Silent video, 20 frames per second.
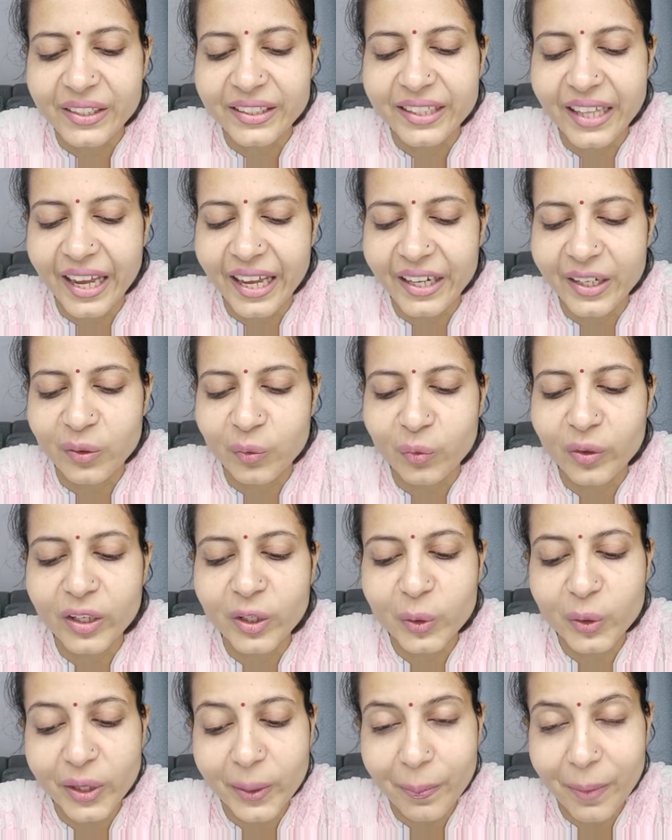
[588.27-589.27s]
Then, will
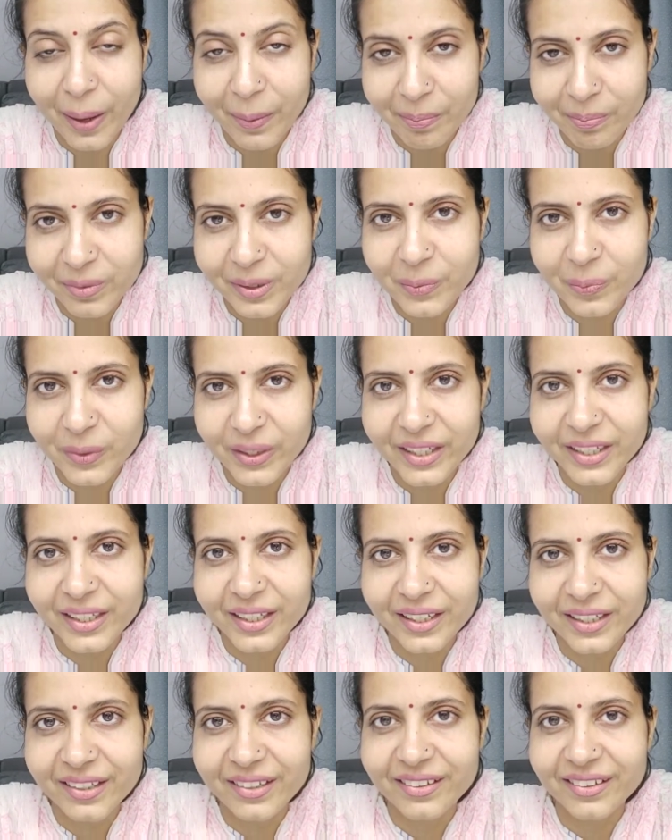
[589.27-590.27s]
you remember
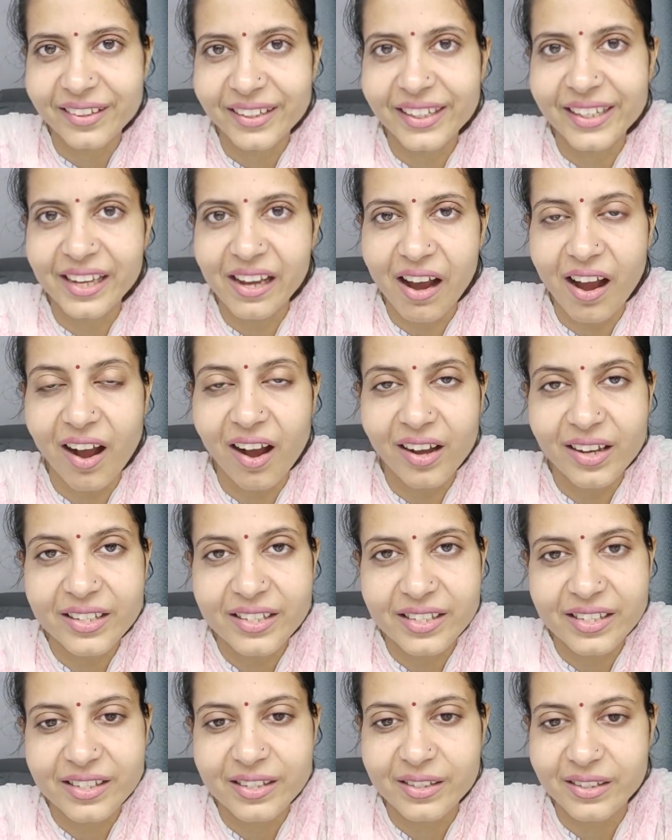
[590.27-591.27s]
me? He
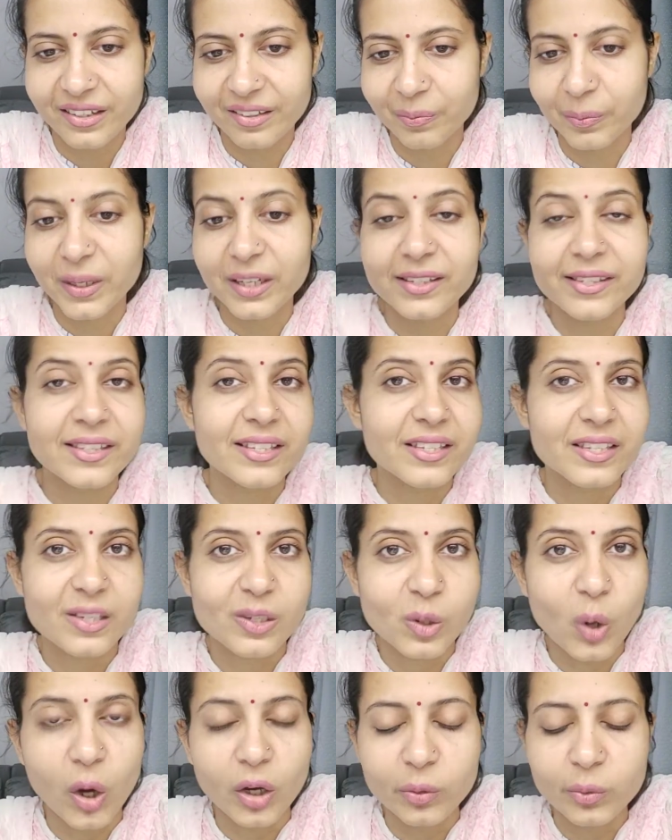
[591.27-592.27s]
asks, because this
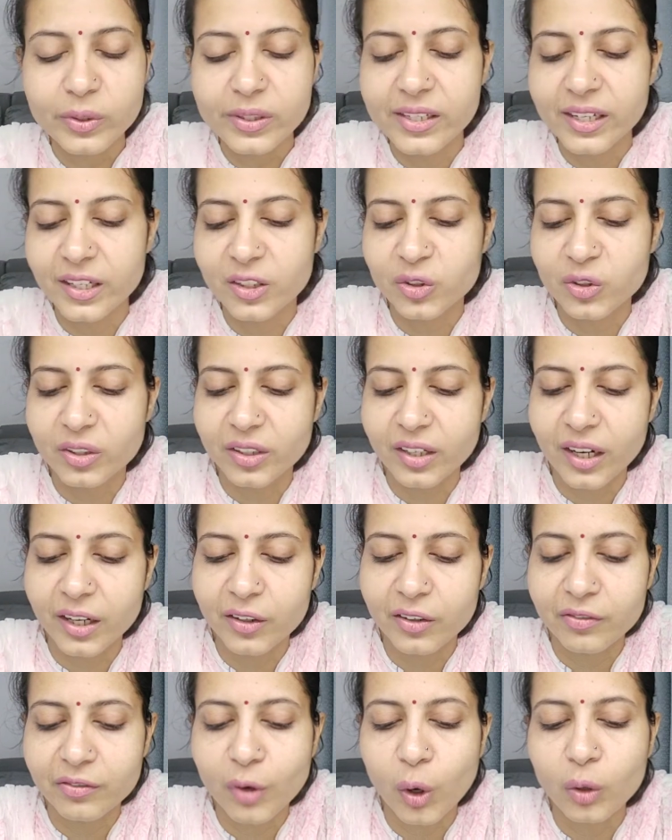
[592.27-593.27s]
is conversation,
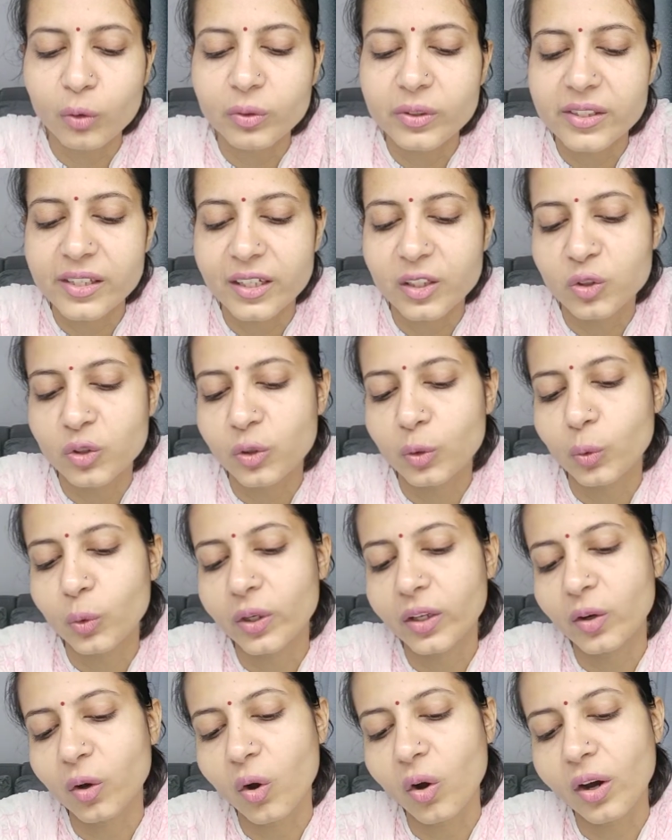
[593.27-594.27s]
kind of conversation
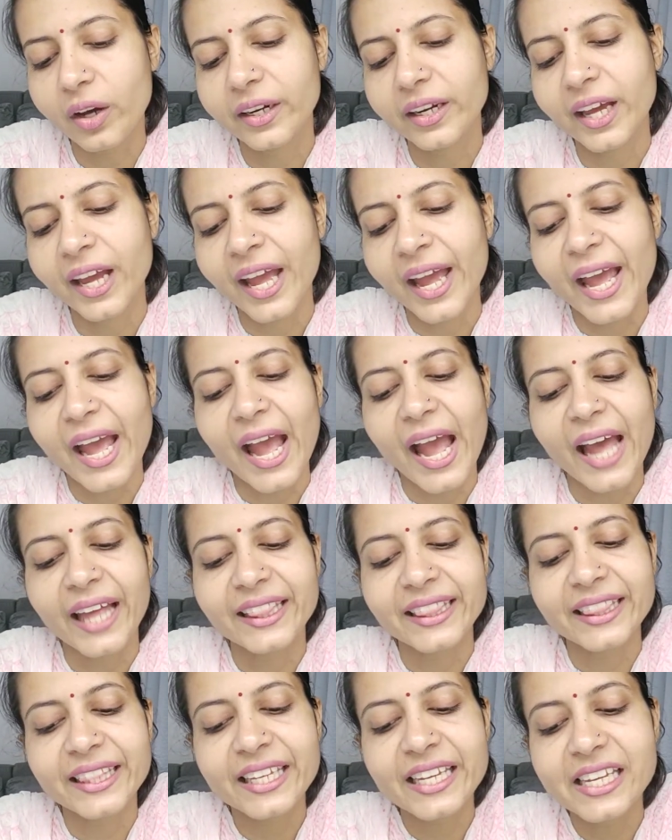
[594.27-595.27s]
going on.
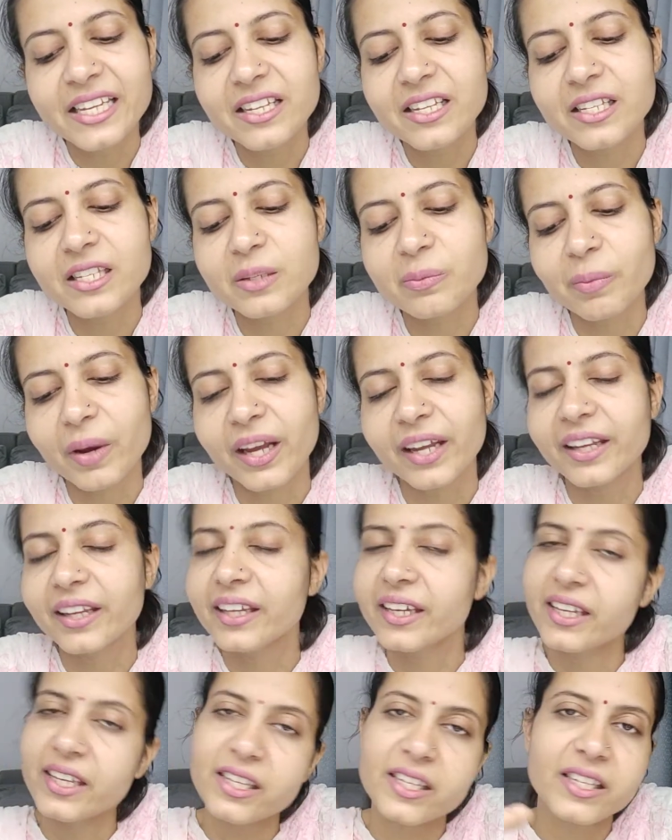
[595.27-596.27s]
And he is
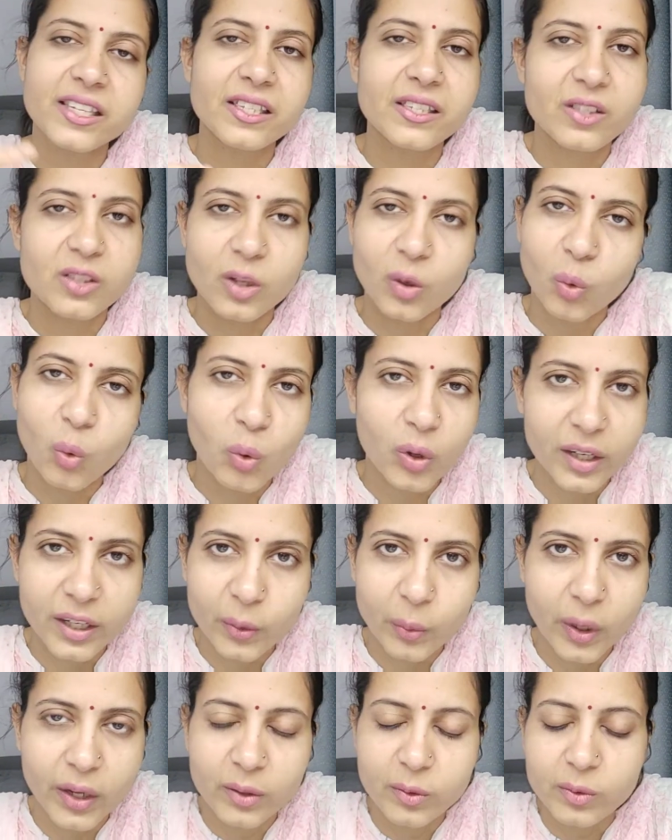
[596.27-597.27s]
the only
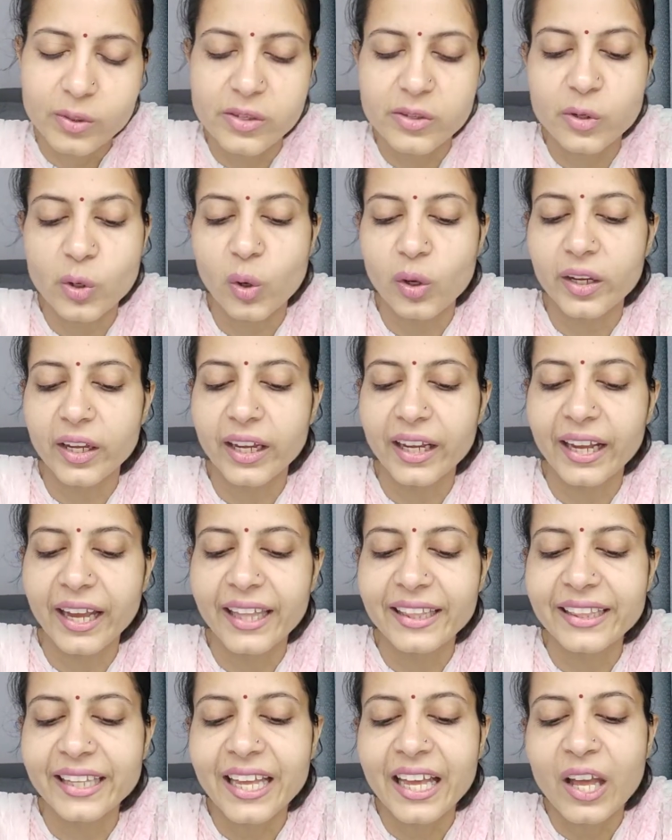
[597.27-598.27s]
one who is
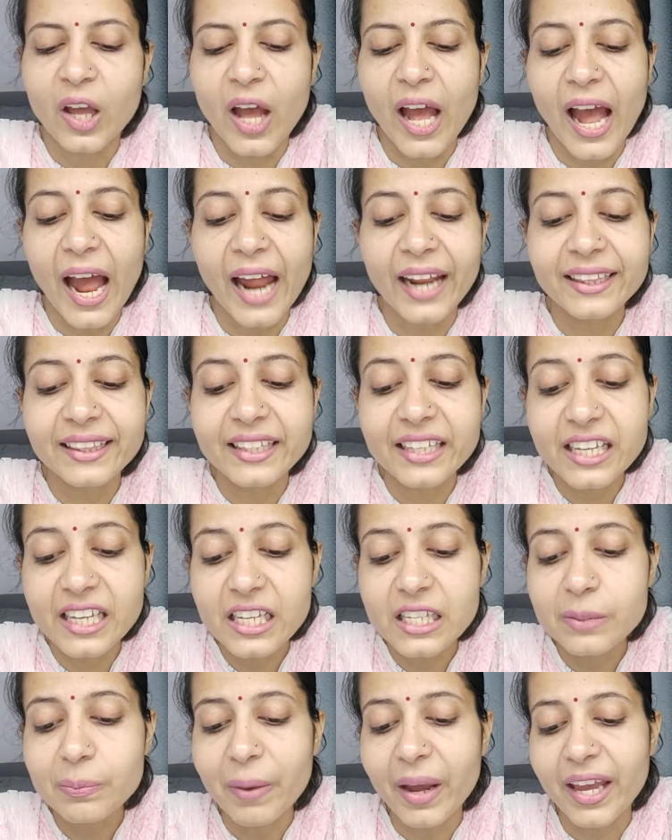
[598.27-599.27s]
talking. And
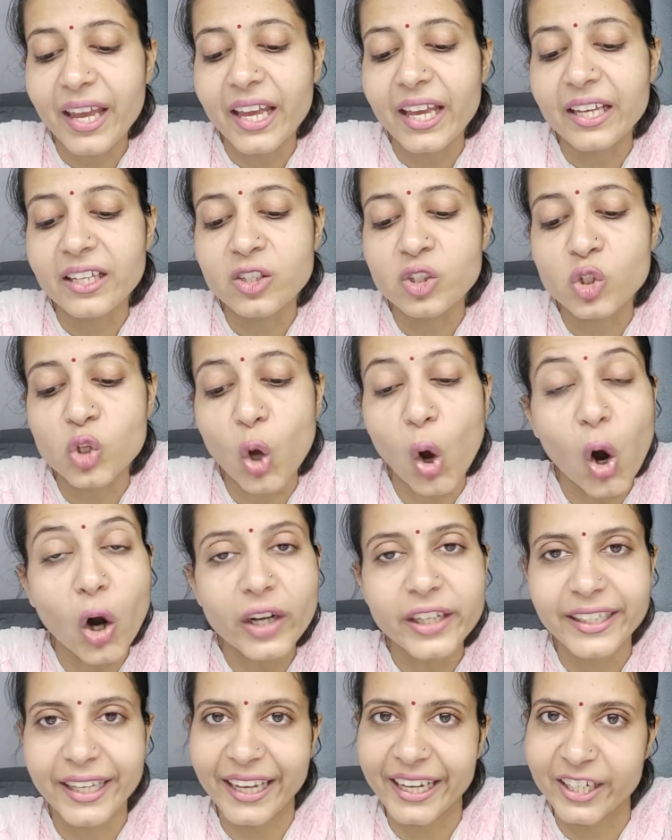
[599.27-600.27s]
these my
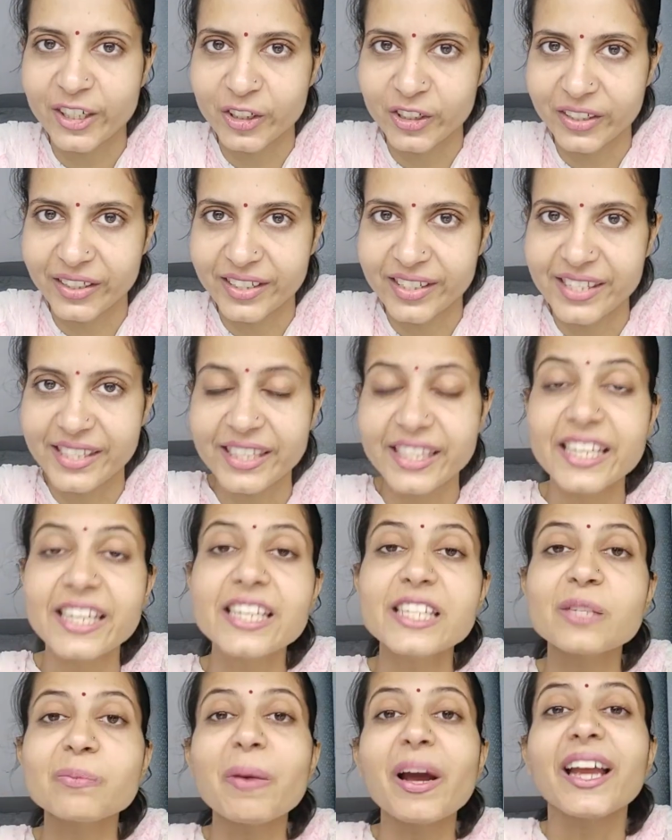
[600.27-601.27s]
exhortations,
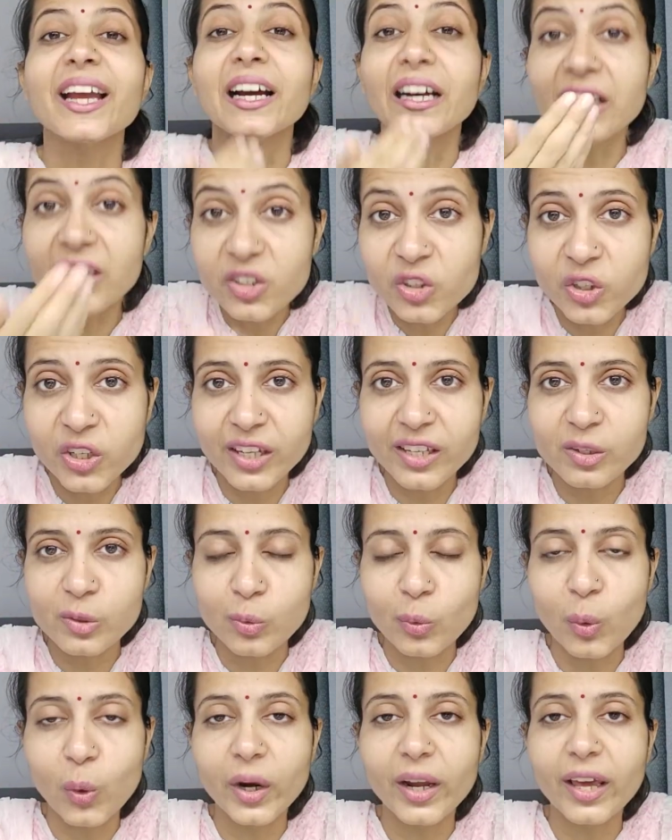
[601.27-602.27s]
these my urgings,
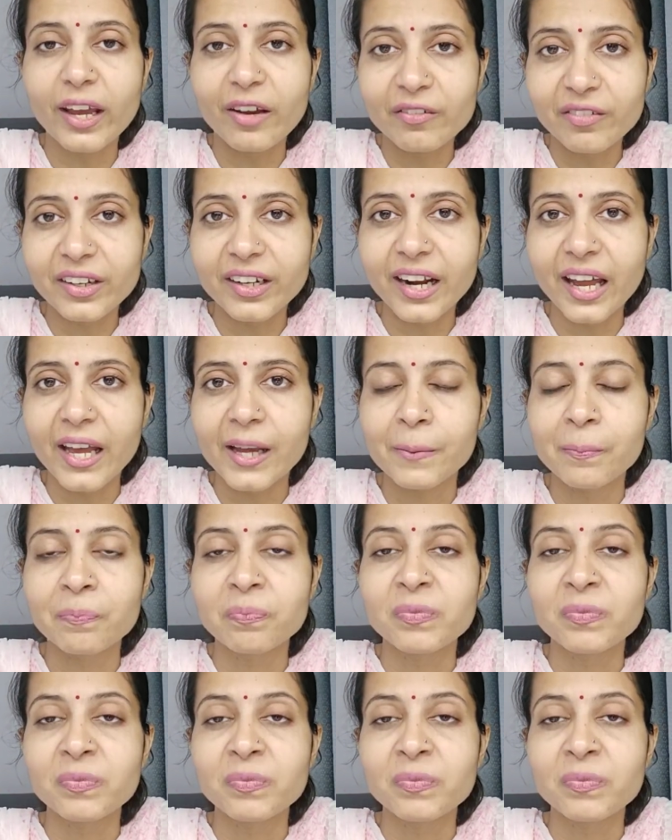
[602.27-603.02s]
whatever I am